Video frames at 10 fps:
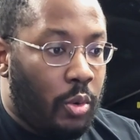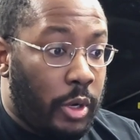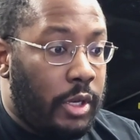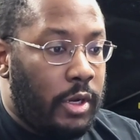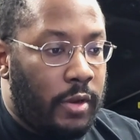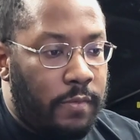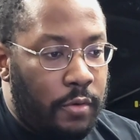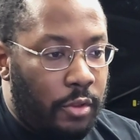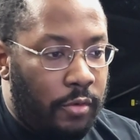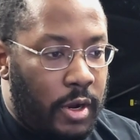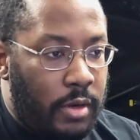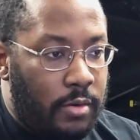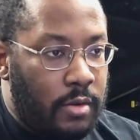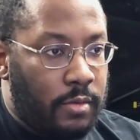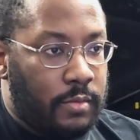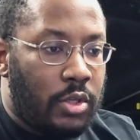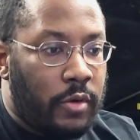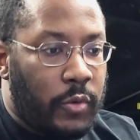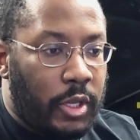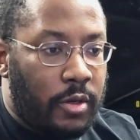when you're at full throttle. So
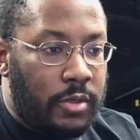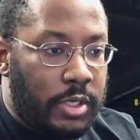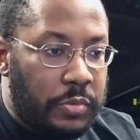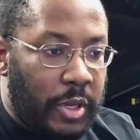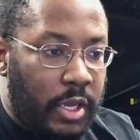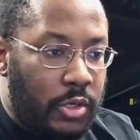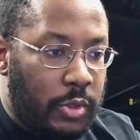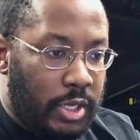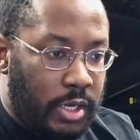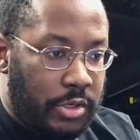if we go to his page, we can